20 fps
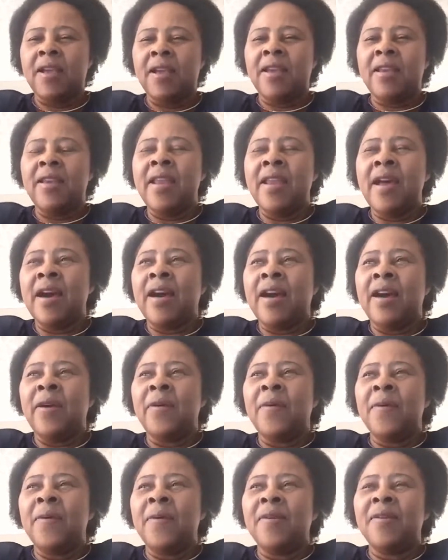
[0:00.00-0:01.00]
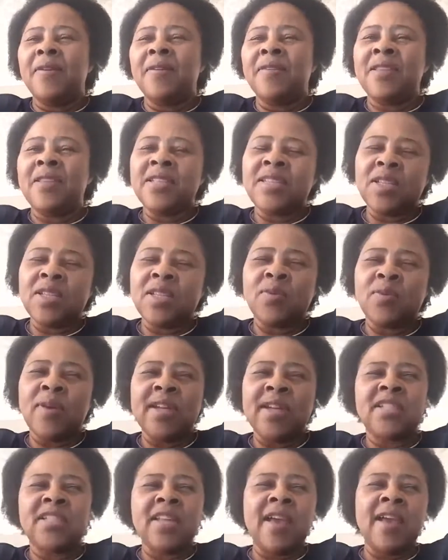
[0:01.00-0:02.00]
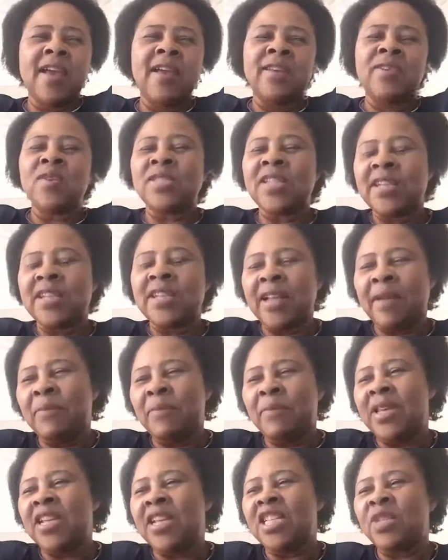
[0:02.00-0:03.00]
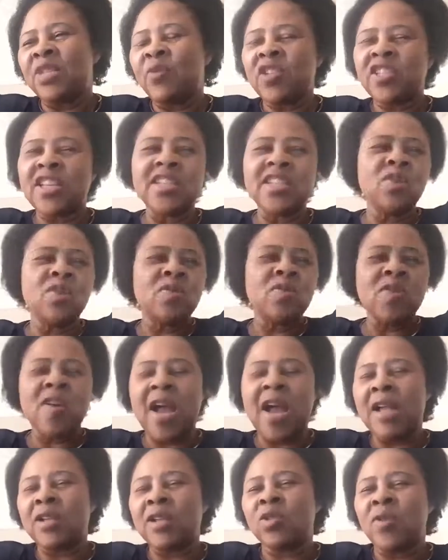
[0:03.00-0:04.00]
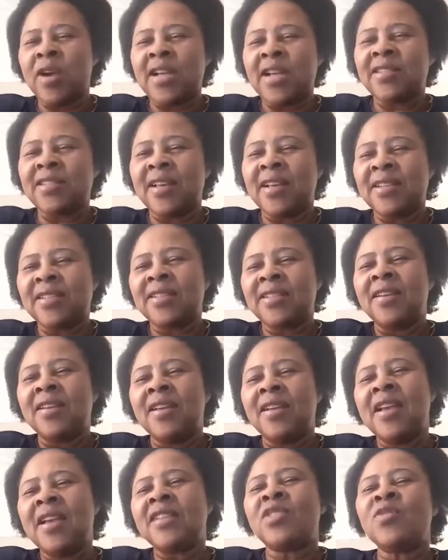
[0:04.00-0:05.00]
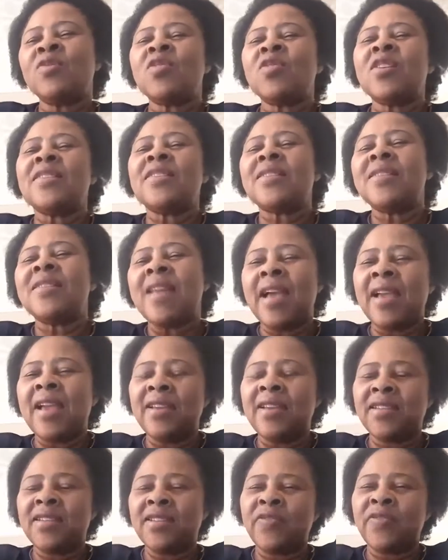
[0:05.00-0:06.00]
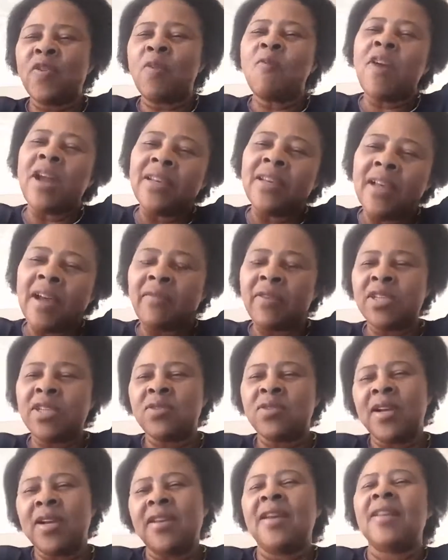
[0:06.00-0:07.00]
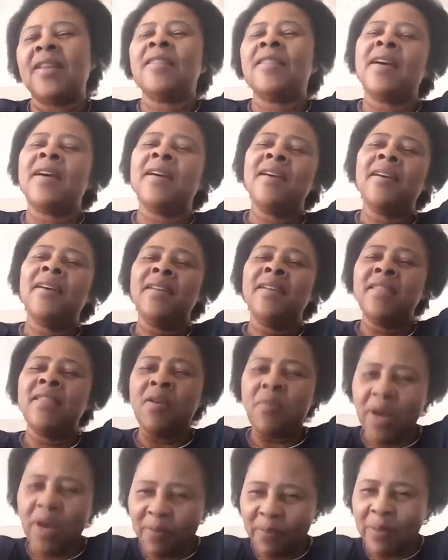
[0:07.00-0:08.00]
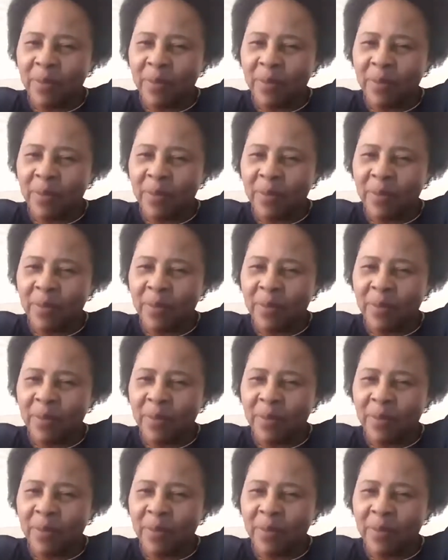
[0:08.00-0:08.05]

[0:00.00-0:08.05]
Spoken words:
Now, this is what Dr. Dlamini is presenting to us, that as you translate from one language to another, there will be